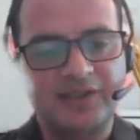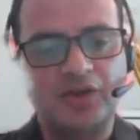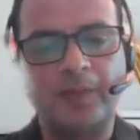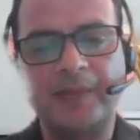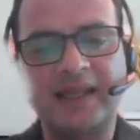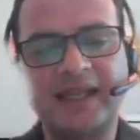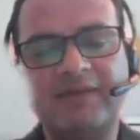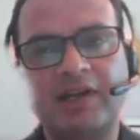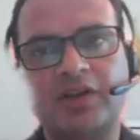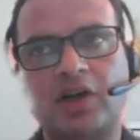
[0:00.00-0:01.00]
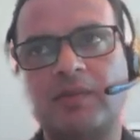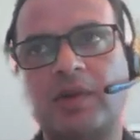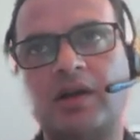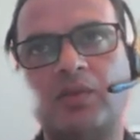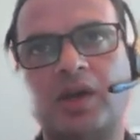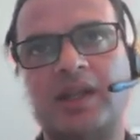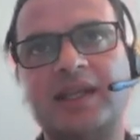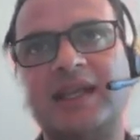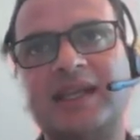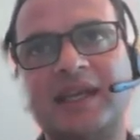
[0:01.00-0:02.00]
So, and then we'll talk about what are the
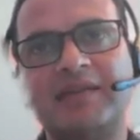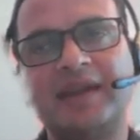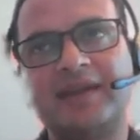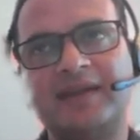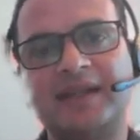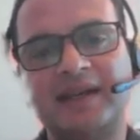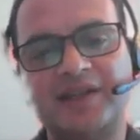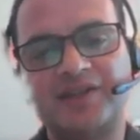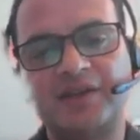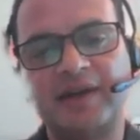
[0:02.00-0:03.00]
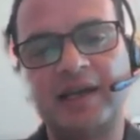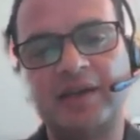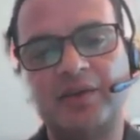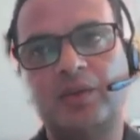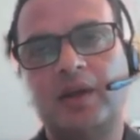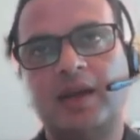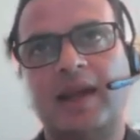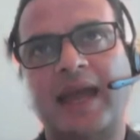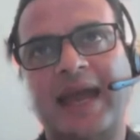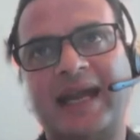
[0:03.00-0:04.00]
key takeaways and the industry value
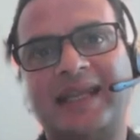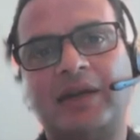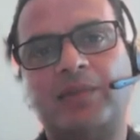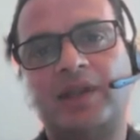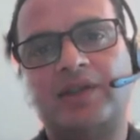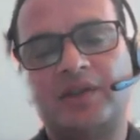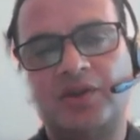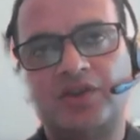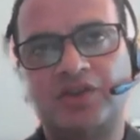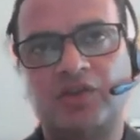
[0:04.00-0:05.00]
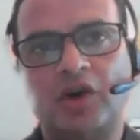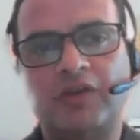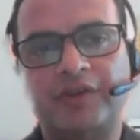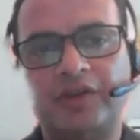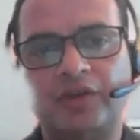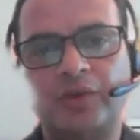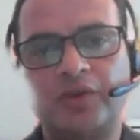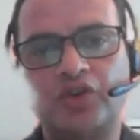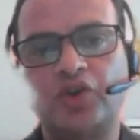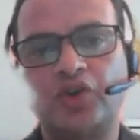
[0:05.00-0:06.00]
add that this solution will offer to you
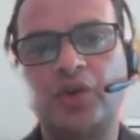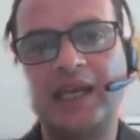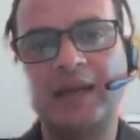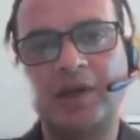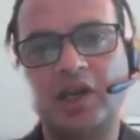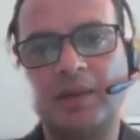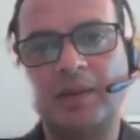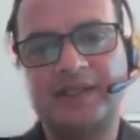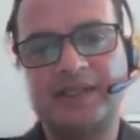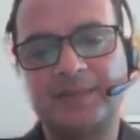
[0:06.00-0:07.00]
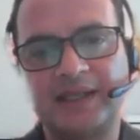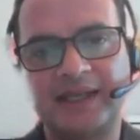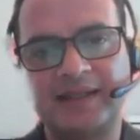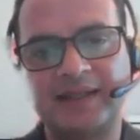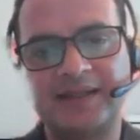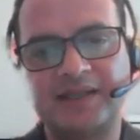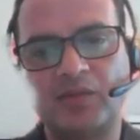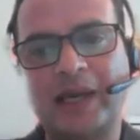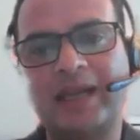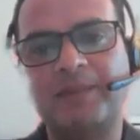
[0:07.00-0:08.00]
should you end up adopting something like this, and
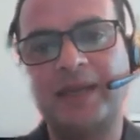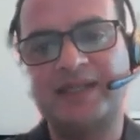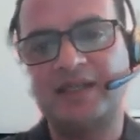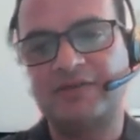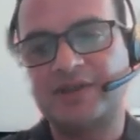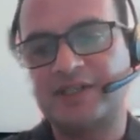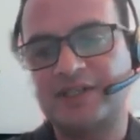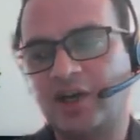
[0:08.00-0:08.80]
why it makes a difference and how